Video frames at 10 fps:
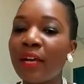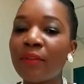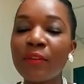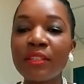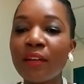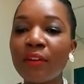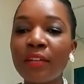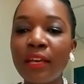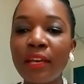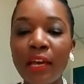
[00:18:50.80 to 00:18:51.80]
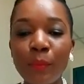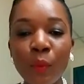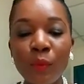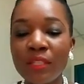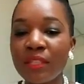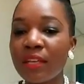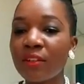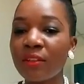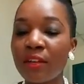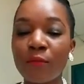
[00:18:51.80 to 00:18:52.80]
Every single day I post things
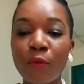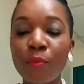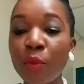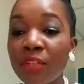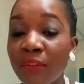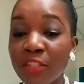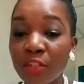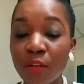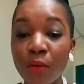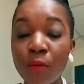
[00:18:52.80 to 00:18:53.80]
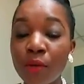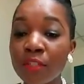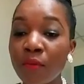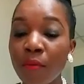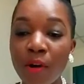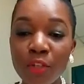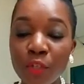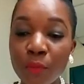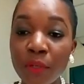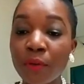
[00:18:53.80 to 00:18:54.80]
on there, from motivational quotes from
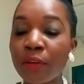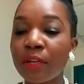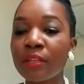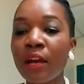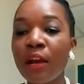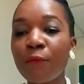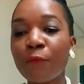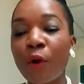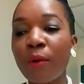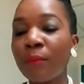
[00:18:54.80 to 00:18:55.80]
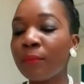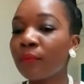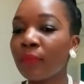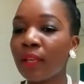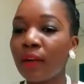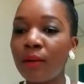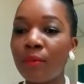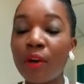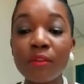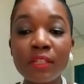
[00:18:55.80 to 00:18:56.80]
entrepreneurs, from
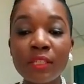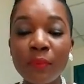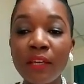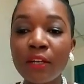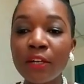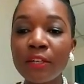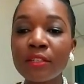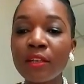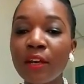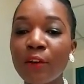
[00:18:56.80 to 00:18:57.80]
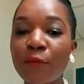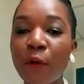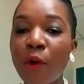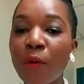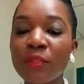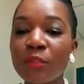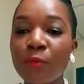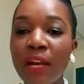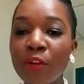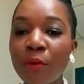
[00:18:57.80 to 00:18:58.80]
other speakers, from just
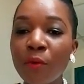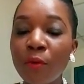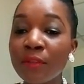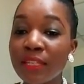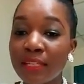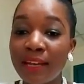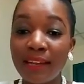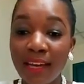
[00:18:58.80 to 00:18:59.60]
random quotes that I